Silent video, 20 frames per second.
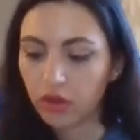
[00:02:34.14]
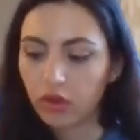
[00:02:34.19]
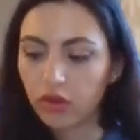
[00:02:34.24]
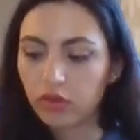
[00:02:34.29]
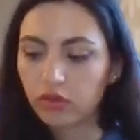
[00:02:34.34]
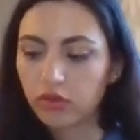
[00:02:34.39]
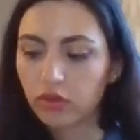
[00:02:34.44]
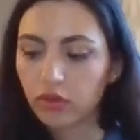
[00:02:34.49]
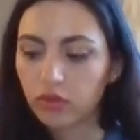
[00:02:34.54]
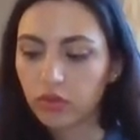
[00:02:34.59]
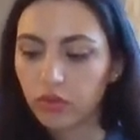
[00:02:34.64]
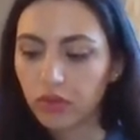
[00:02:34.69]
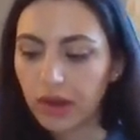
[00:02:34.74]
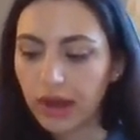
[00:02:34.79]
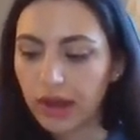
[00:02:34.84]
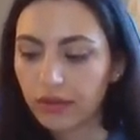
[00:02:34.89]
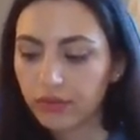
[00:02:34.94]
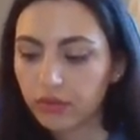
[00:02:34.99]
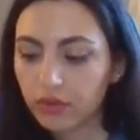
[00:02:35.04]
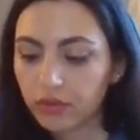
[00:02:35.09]
So you
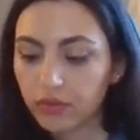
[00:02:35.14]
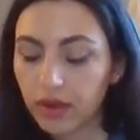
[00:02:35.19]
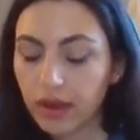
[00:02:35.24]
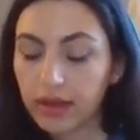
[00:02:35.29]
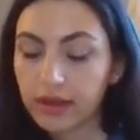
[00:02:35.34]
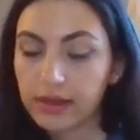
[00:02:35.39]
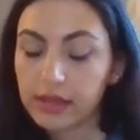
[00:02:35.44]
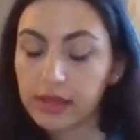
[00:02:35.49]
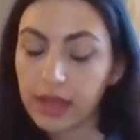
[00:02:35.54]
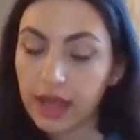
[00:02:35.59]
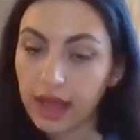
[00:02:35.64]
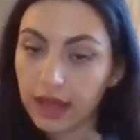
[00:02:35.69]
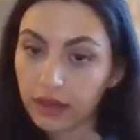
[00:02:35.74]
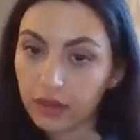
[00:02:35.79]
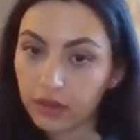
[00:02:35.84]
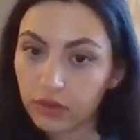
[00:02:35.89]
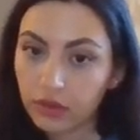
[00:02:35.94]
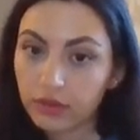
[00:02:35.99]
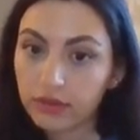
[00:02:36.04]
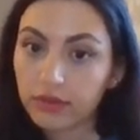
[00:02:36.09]
have to find the
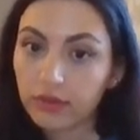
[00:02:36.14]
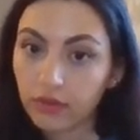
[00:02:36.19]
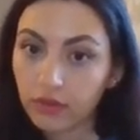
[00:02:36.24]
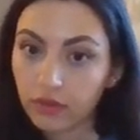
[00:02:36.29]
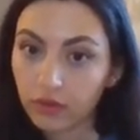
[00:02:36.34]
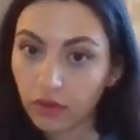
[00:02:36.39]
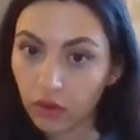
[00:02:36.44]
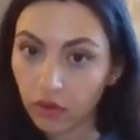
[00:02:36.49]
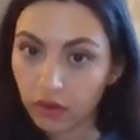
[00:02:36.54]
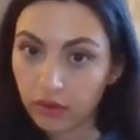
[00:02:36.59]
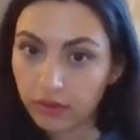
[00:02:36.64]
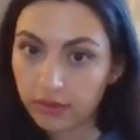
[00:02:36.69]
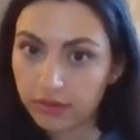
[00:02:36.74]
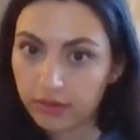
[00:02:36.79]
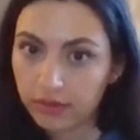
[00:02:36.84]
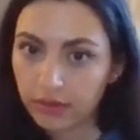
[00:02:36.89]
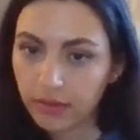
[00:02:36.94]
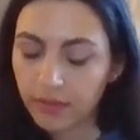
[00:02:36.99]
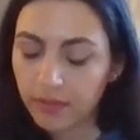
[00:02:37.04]
angles first,